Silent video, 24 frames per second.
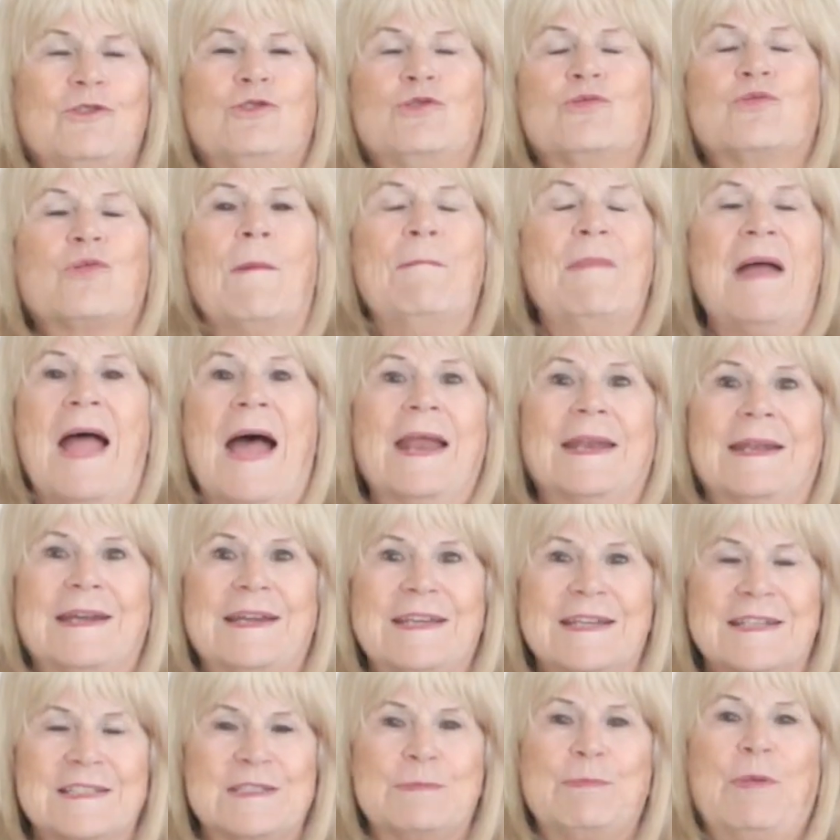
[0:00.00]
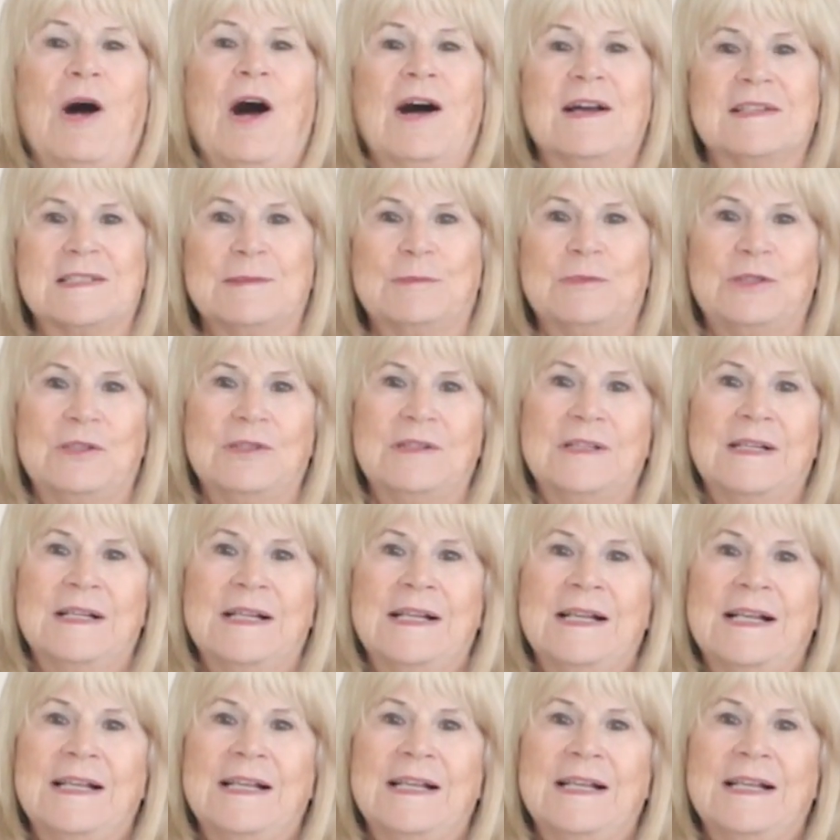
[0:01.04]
traumatic as possible.